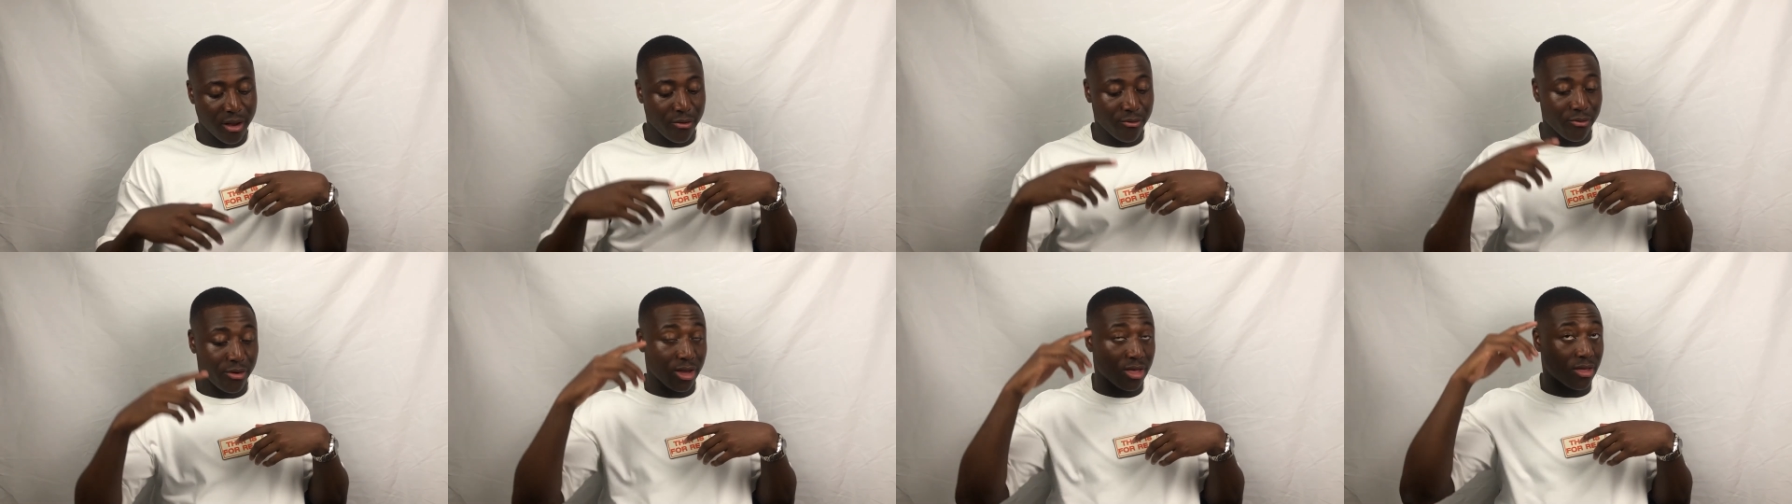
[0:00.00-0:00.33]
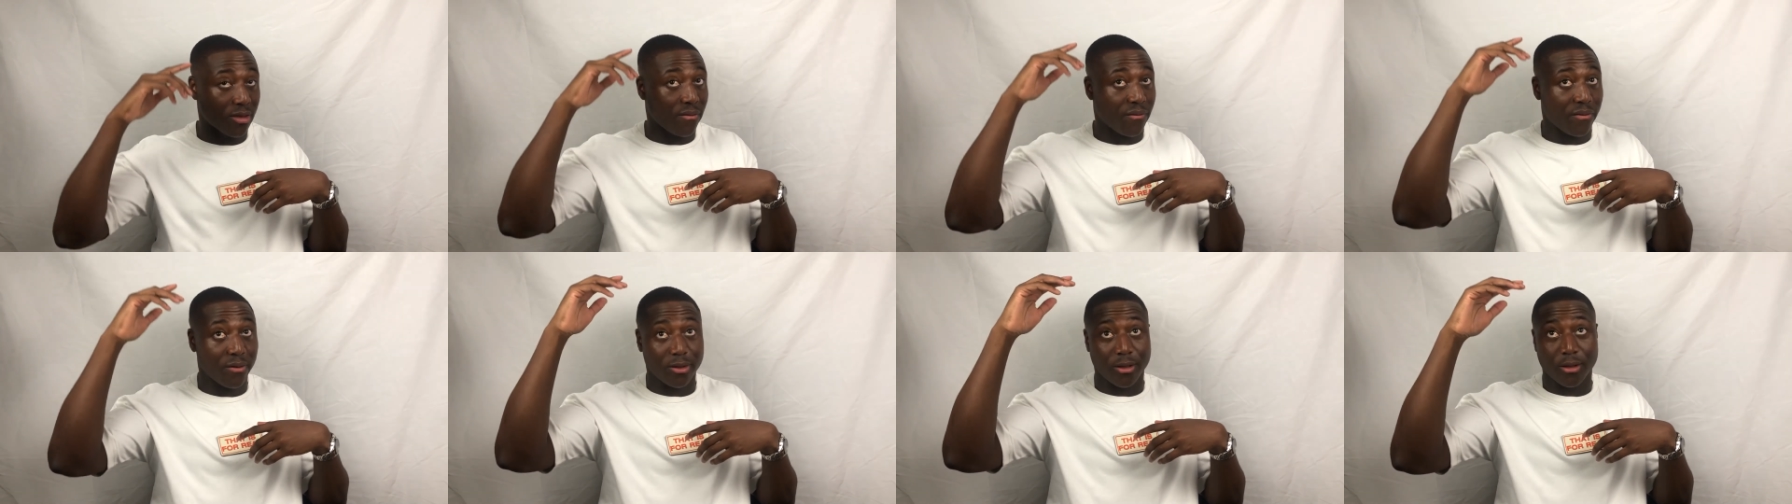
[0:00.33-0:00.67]

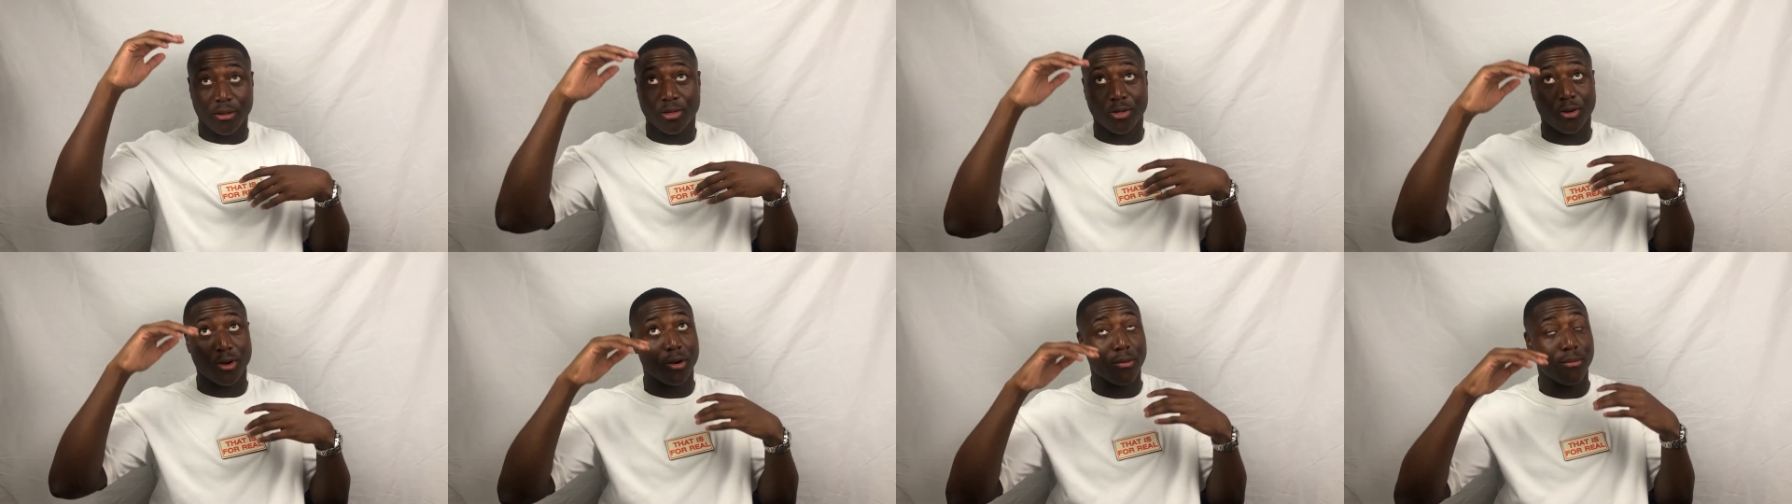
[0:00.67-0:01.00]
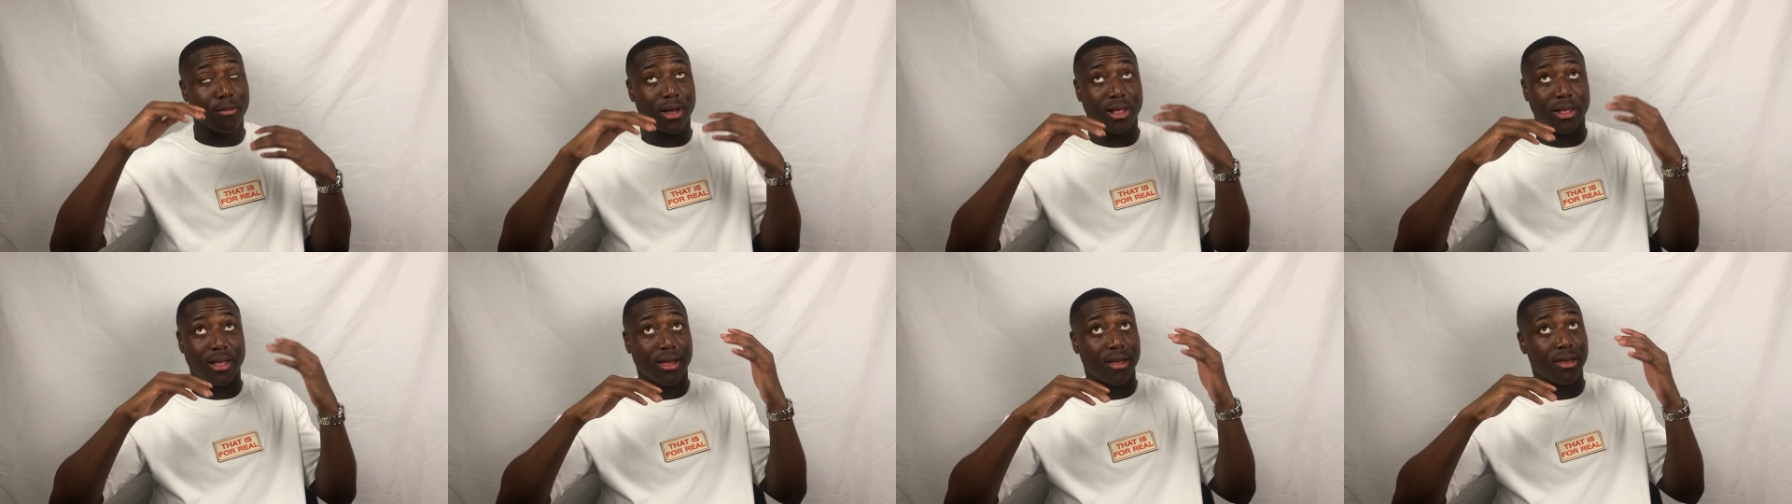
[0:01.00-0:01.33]
Reaching for the top,
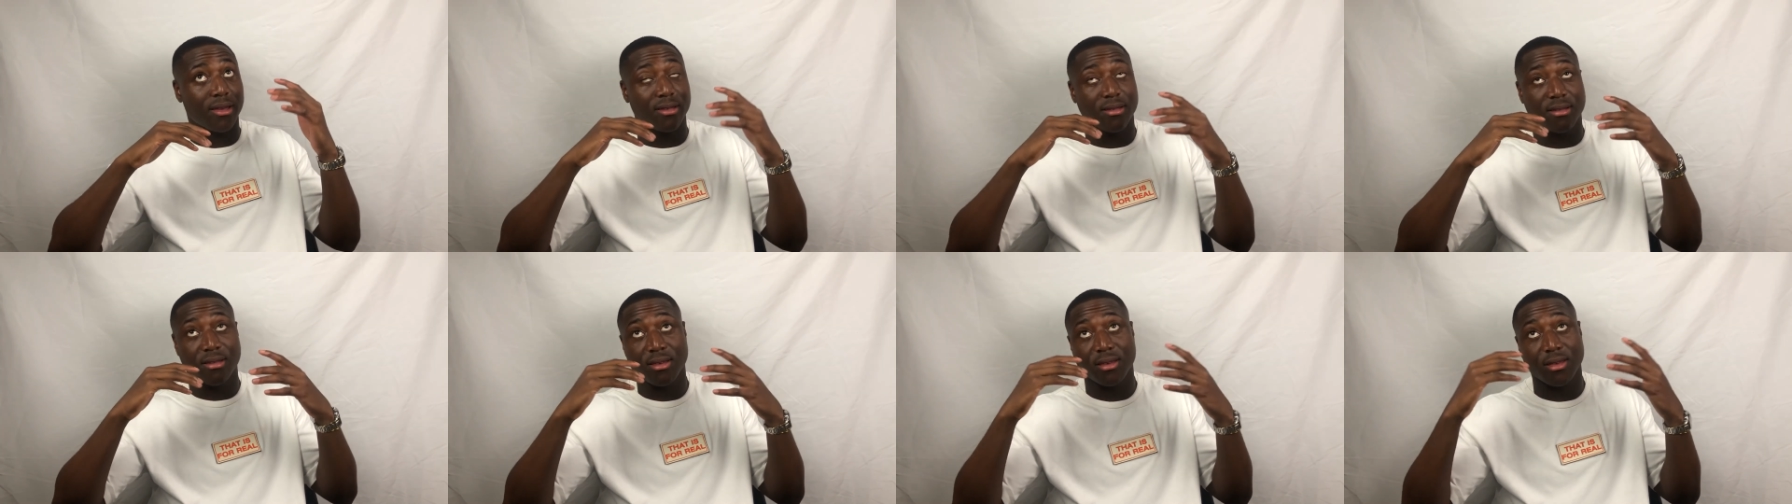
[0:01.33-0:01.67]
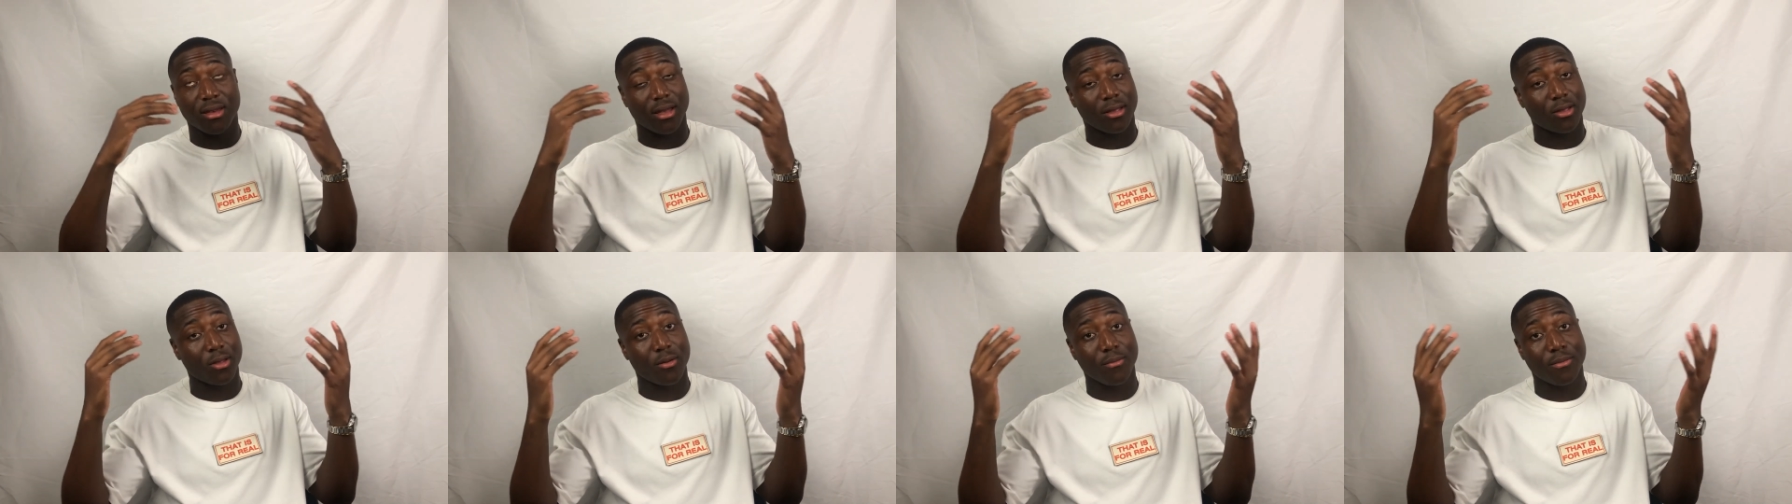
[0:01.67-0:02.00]
my legacy
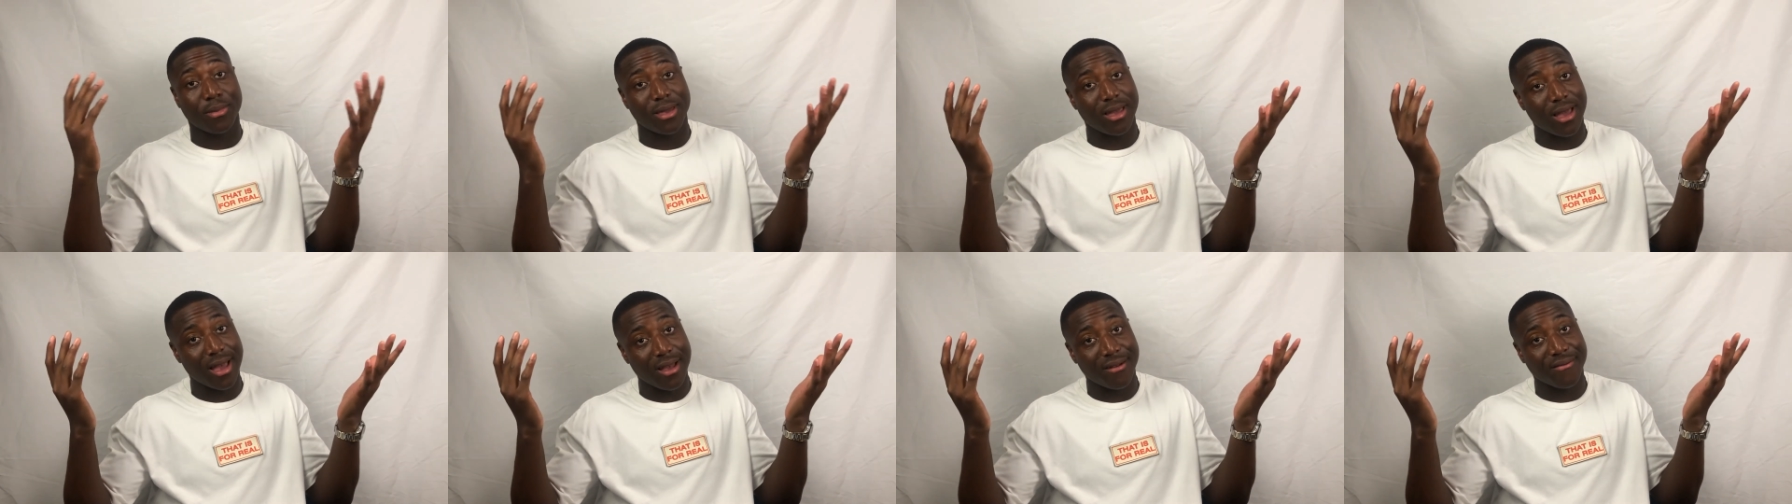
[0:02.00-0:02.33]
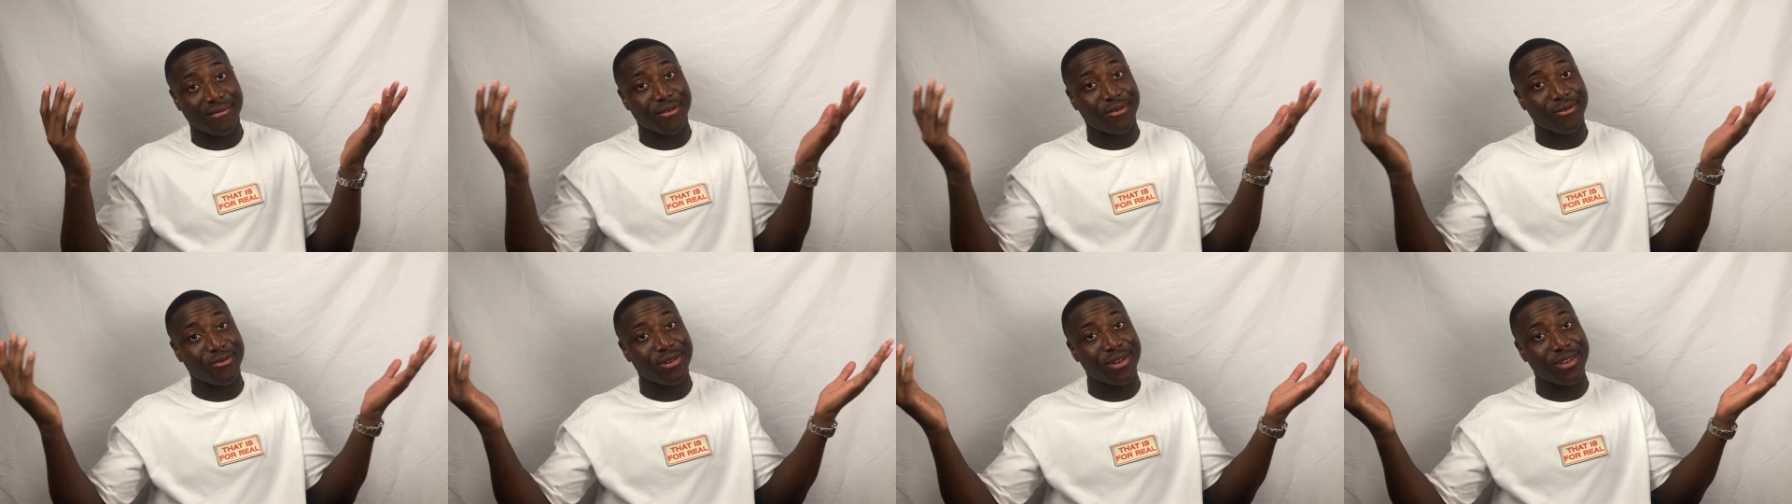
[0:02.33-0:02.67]
cannot be
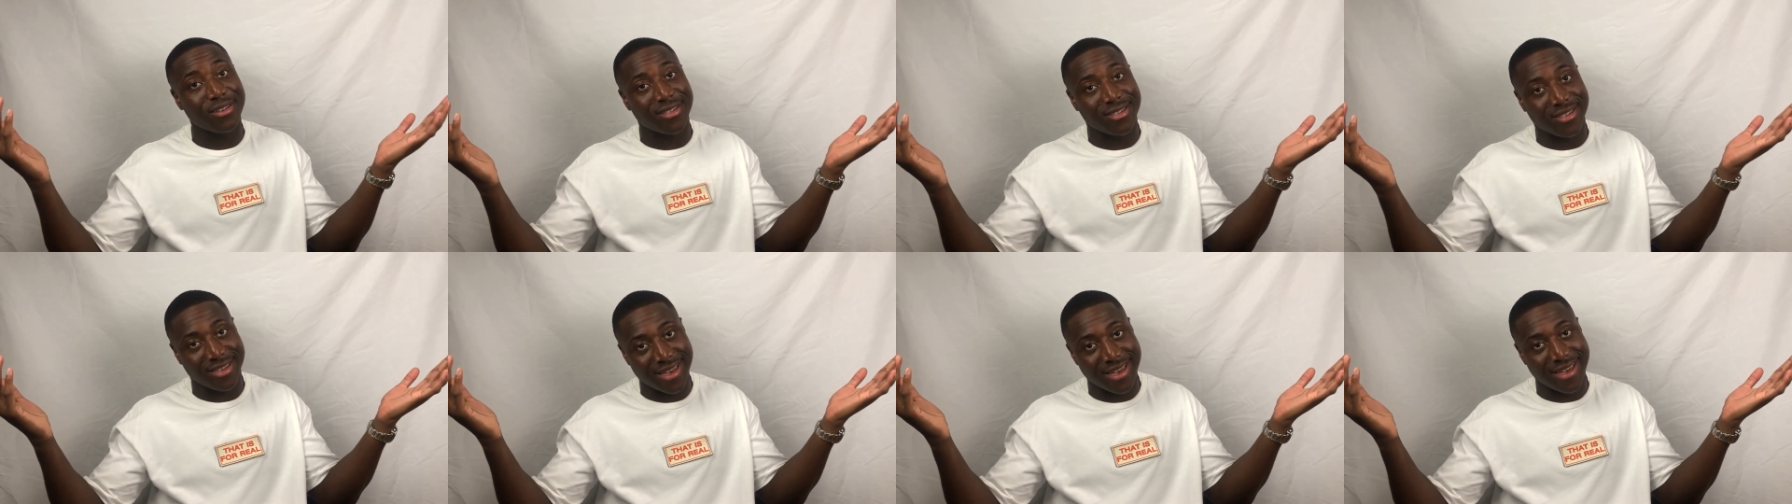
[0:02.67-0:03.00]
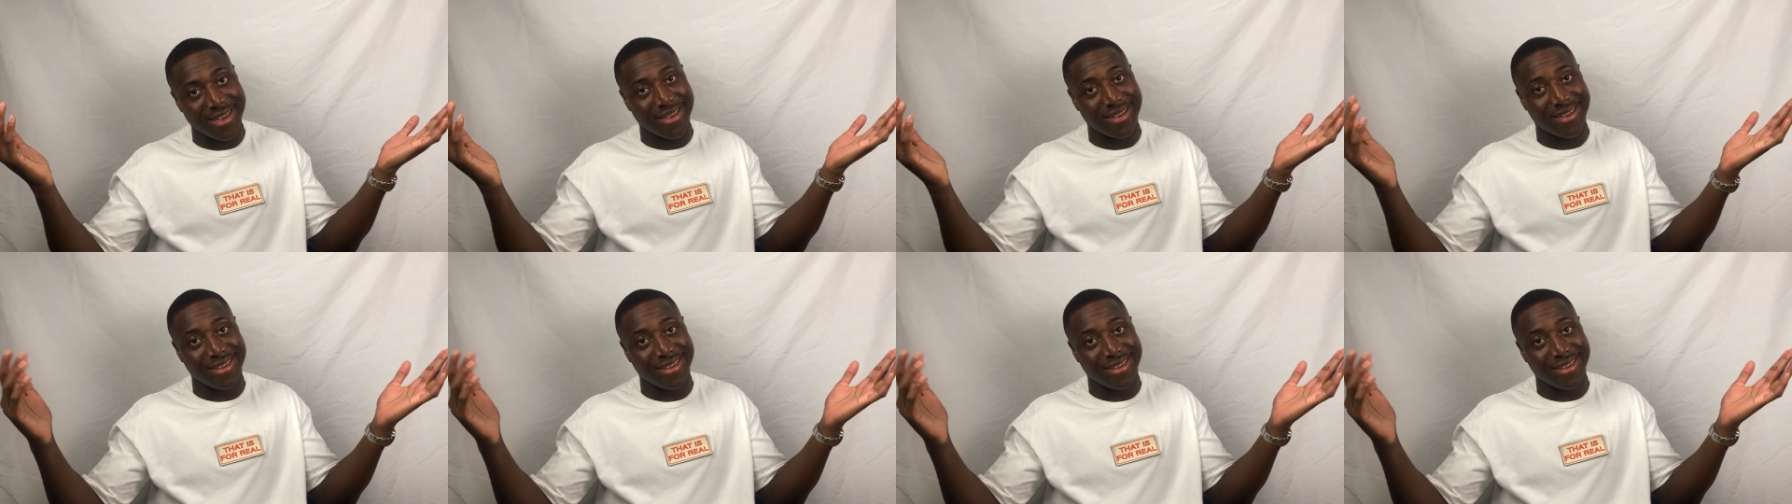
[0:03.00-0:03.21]
average. Yeah,